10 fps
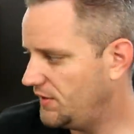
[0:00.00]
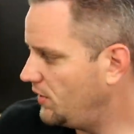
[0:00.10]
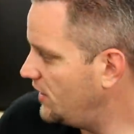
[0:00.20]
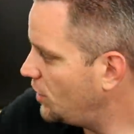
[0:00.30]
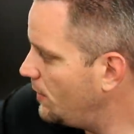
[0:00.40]

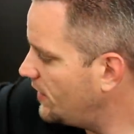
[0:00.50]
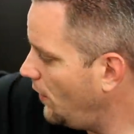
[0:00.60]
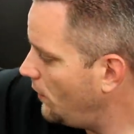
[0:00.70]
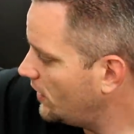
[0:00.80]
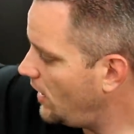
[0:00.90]
But in terms of
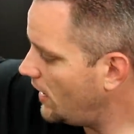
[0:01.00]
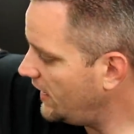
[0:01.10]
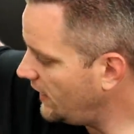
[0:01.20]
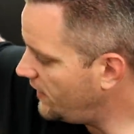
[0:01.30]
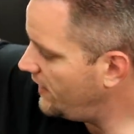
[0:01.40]

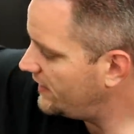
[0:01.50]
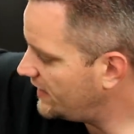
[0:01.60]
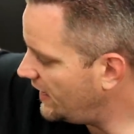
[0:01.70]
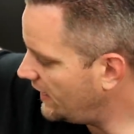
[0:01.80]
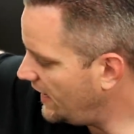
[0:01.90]
overclocking, this
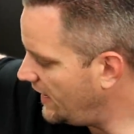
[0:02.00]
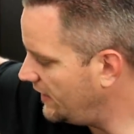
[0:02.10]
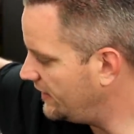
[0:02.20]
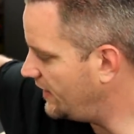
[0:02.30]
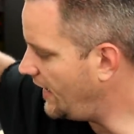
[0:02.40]
thing
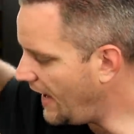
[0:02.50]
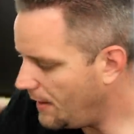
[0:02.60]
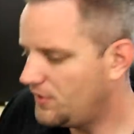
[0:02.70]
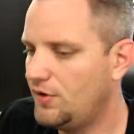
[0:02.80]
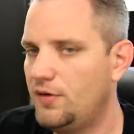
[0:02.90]
is
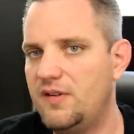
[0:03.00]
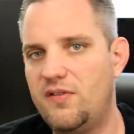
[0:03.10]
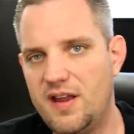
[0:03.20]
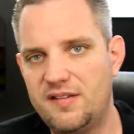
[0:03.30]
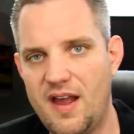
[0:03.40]
absolutely
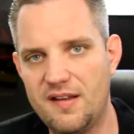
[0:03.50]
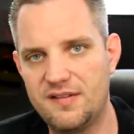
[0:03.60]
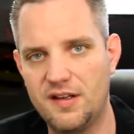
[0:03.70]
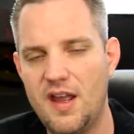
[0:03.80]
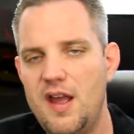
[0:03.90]

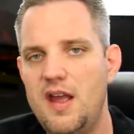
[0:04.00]
fantastic.